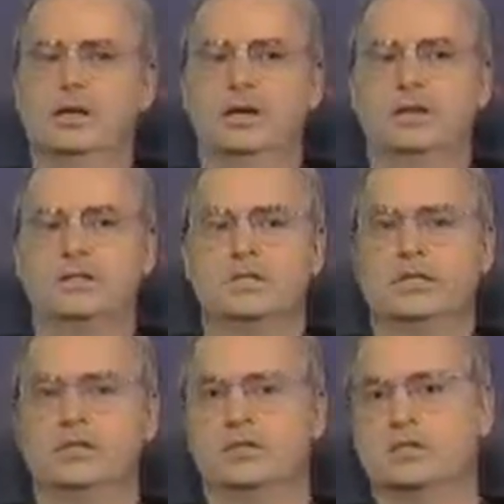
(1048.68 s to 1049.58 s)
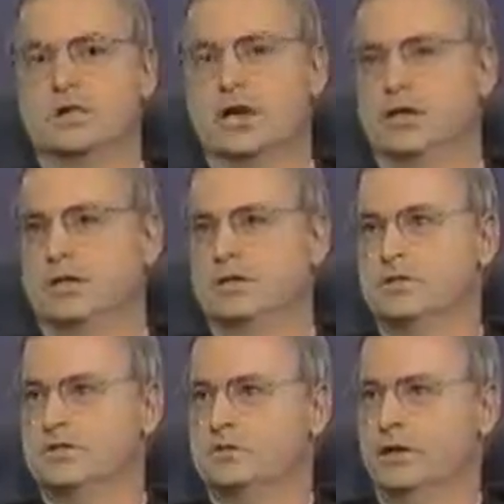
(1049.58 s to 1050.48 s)
in seeing that this child has
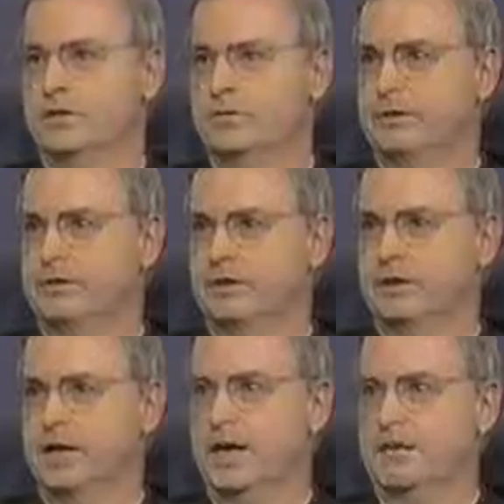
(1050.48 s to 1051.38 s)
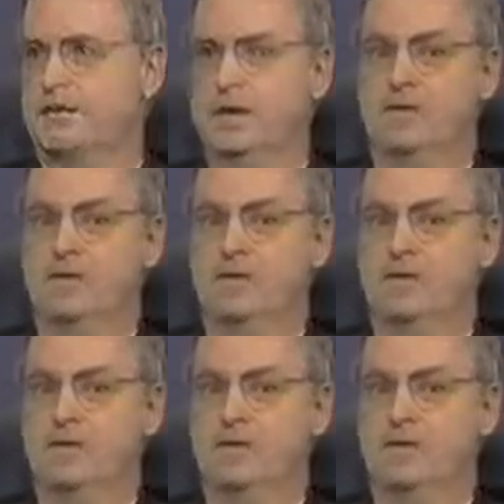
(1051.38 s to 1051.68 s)
the crown of eternal life,